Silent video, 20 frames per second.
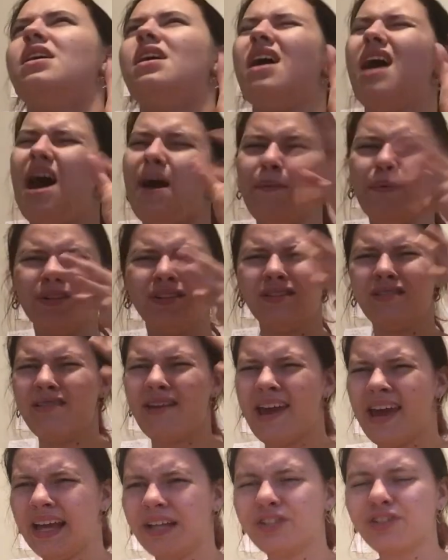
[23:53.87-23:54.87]
I wasn't
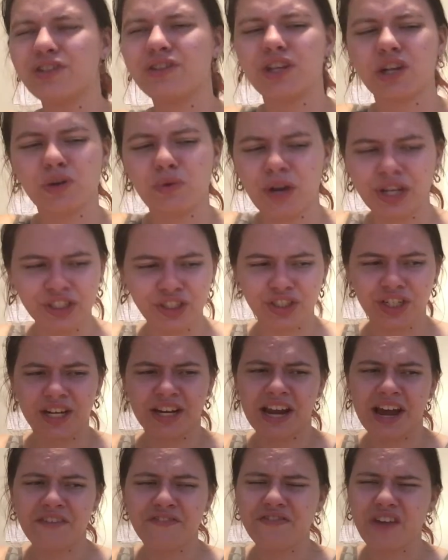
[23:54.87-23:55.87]
answering the question, and
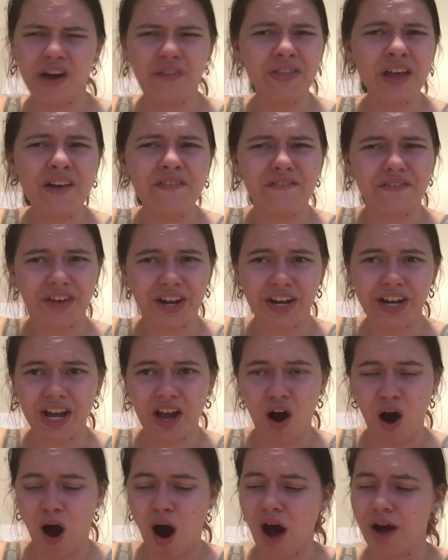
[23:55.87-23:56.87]
I found that very
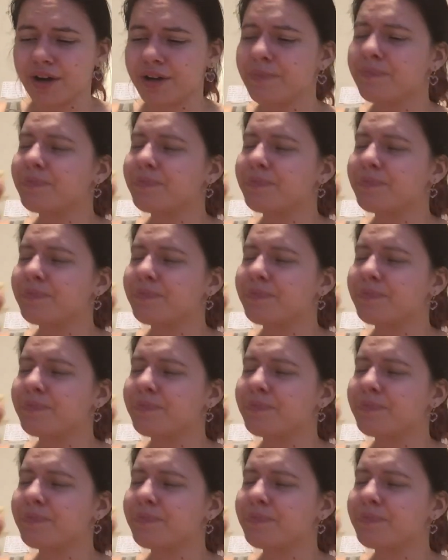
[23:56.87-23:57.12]
odd.